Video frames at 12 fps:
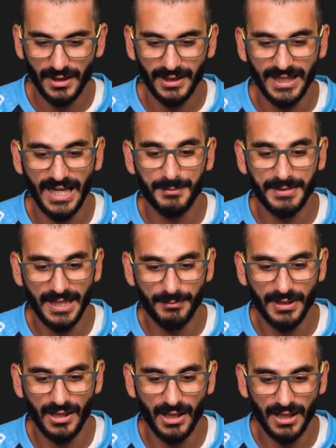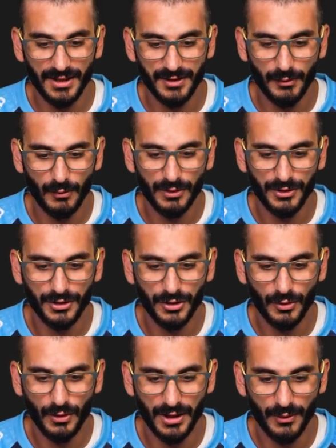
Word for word: GitHub's API. So we want to do